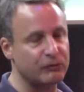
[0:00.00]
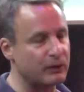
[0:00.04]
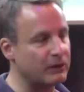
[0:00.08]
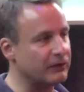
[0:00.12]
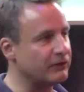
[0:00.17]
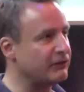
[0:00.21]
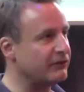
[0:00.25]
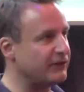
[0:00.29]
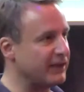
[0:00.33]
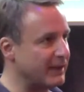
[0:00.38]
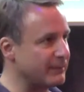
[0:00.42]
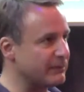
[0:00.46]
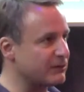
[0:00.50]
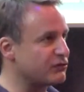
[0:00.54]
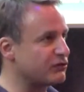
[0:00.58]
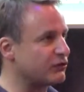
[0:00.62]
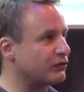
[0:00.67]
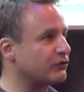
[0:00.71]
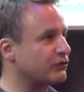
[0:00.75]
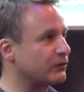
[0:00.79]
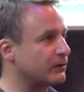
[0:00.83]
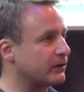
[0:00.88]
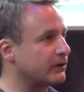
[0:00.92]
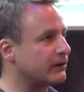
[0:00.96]
where the
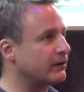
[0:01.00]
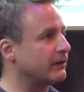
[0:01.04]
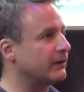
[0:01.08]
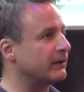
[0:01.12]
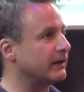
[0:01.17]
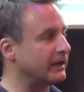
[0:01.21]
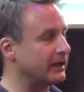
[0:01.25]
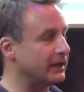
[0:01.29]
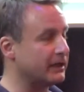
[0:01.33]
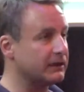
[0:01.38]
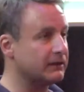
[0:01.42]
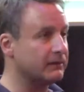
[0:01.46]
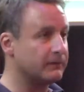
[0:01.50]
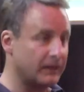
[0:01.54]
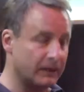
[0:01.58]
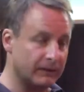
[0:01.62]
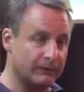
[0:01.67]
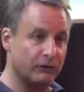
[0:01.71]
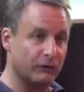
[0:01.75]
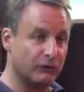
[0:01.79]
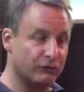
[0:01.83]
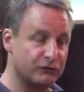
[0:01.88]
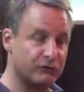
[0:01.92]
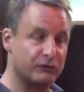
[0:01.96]
damages are occurring.
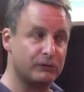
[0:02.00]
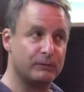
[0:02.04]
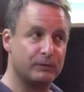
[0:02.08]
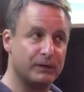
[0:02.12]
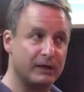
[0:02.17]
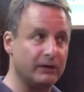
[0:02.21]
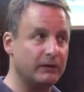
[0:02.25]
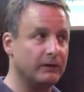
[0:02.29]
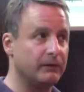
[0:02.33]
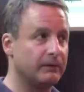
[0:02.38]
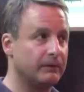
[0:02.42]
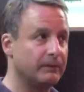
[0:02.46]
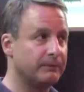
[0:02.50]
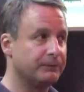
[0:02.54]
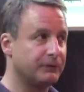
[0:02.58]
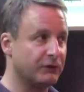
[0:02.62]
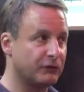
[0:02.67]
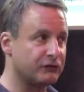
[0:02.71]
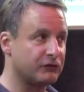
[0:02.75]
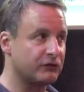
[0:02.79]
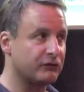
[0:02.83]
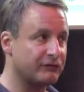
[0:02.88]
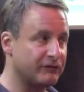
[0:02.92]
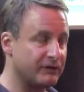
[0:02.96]
And those are real.
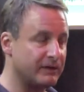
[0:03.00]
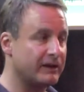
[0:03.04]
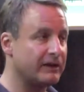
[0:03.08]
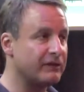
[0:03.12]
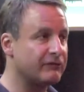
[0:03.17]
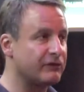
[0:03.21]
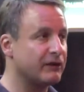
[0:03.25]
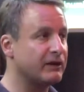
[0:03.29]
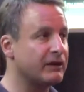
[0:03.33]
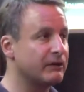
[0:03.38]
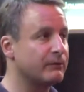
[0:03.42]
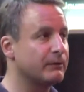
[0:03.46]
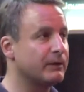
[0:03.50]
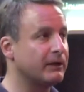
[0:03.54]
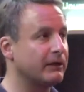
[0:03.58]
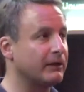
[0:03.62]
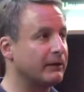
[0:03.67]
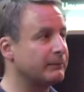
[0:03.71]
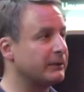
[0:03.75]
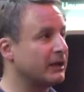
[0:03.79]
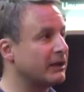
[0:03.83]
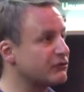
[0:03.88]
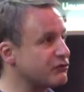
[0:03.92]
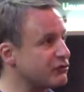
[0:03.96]
Those are very, very real.
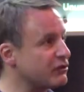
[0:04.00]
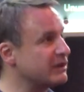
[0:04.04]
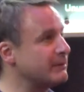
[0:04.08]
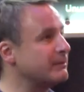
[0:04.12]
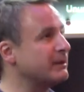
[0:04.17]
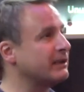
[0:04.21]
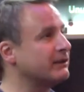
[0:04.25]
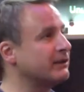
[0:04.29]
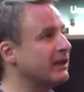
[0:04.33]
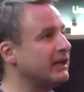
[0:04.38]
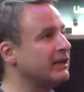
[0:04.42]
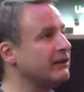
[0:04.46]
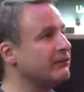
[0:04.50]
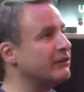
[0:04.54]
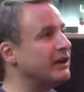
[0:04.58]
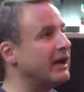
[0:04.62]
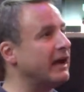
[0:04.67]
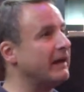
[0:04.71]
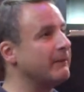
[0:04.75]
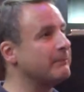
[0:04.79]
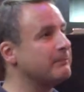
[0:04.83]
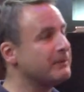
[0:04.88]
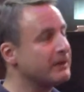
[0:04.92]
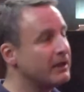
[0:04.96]
I'm not trying to make light of
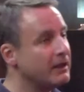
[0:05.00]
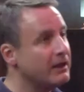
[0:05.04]
that.